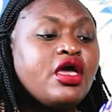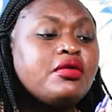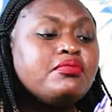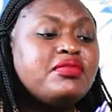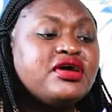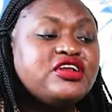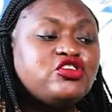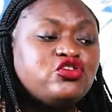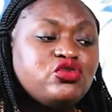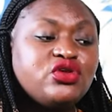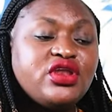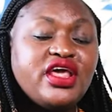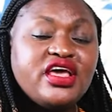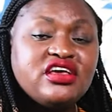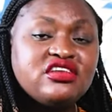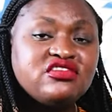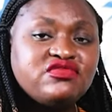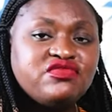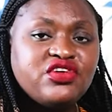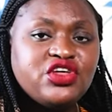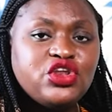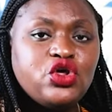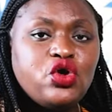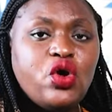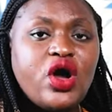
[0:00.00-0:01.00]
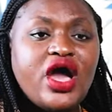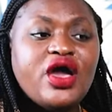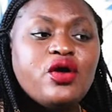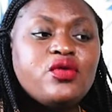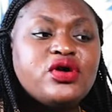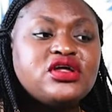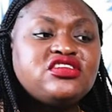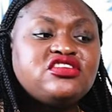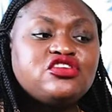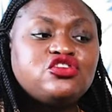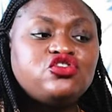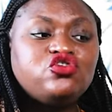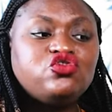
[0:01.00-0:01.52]
But today's video, I
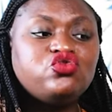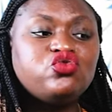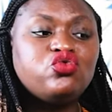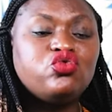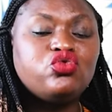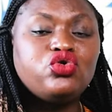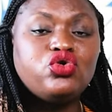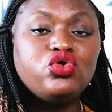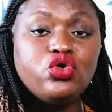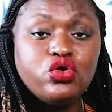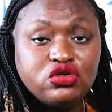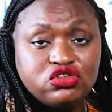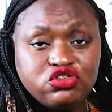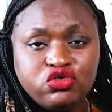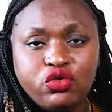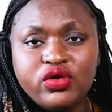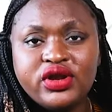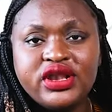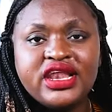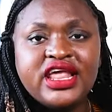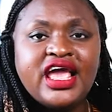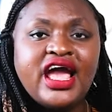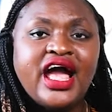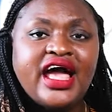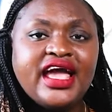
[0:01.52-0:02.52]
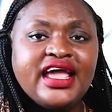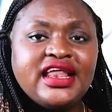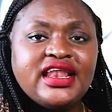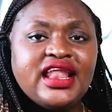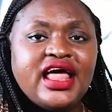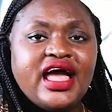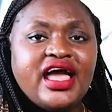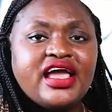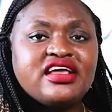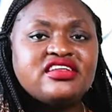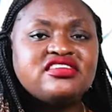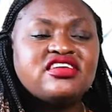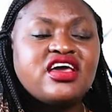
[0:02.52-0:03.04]
wanted to not only
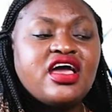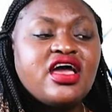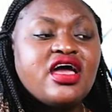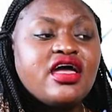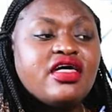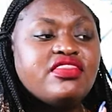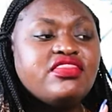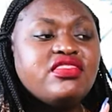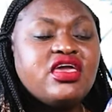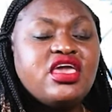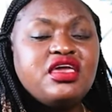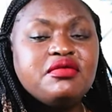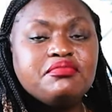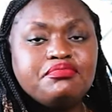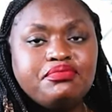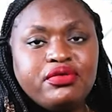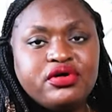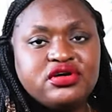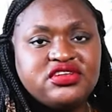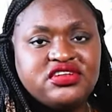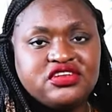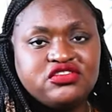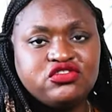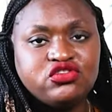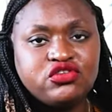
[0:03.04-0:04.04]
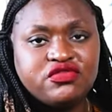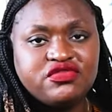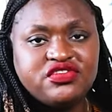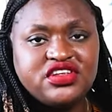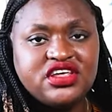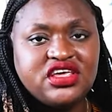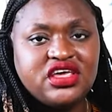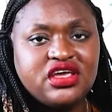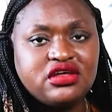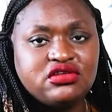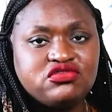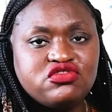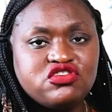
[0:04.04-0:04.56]
highlight the importance of
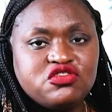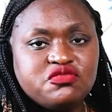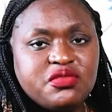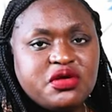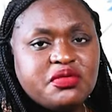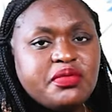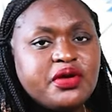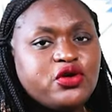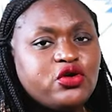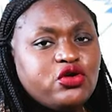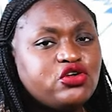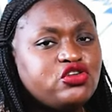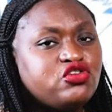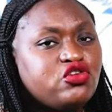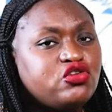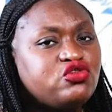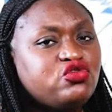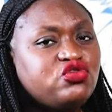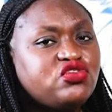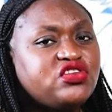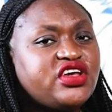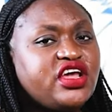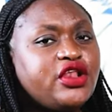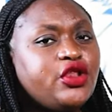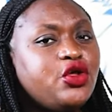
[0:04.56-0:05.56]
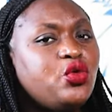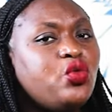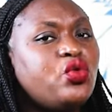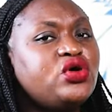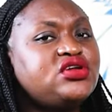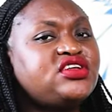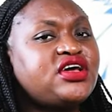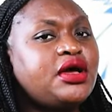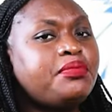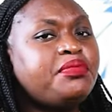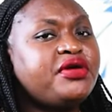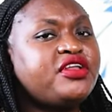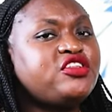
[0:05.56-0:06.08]
taking treatment, but also to tell you
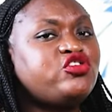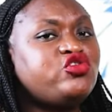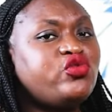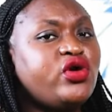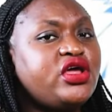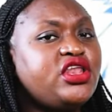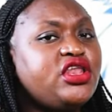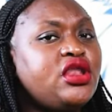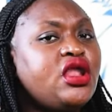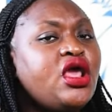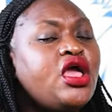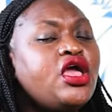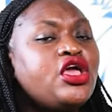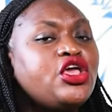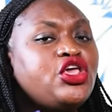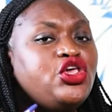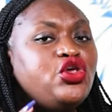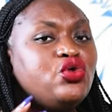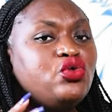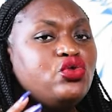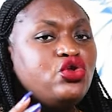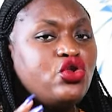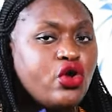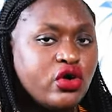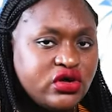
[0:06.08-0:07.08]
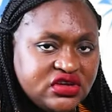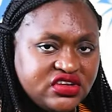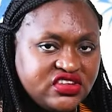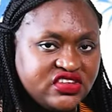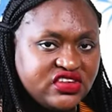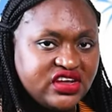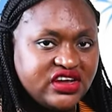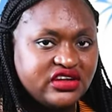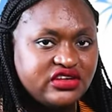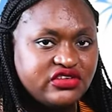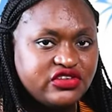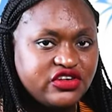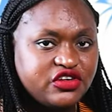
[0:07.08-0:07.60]
what happens when you don't
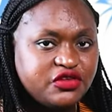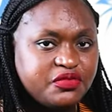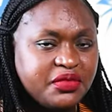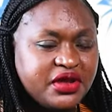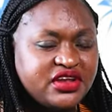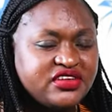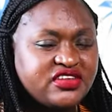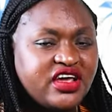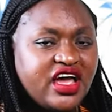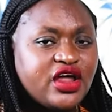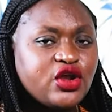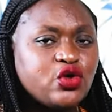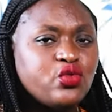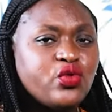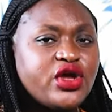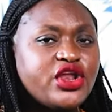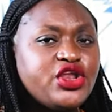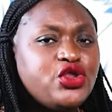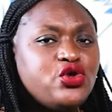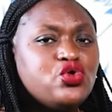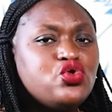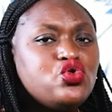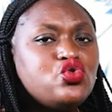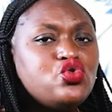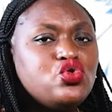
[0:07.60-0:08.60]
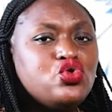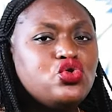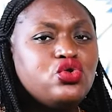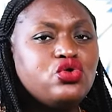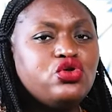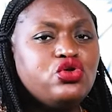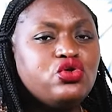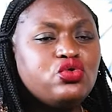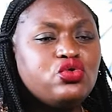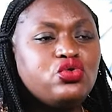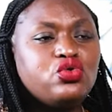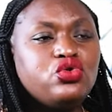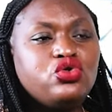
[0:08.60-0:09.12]
take treatment and when you do,
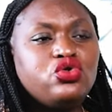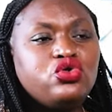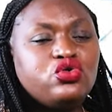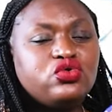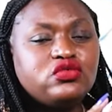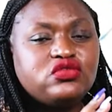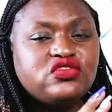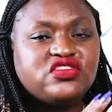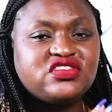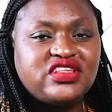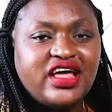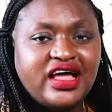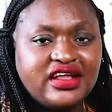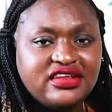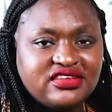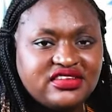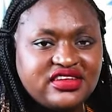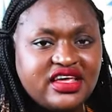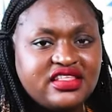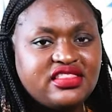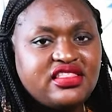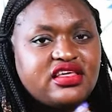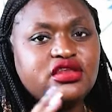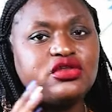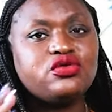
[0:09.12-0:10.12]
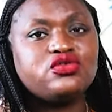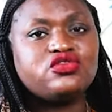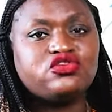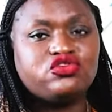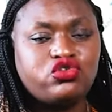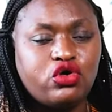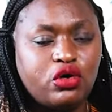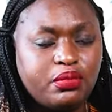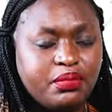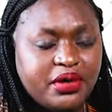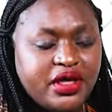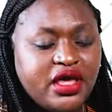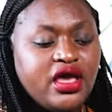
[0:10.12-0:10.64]
you start and then you
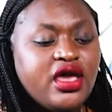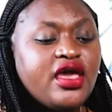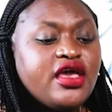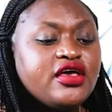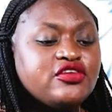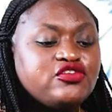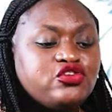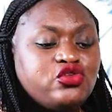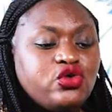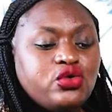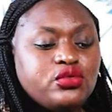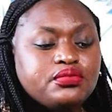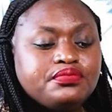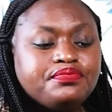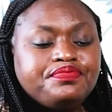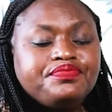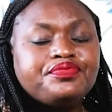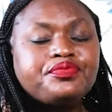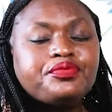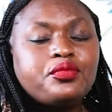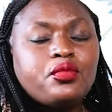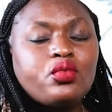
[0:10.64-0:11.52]
stop. So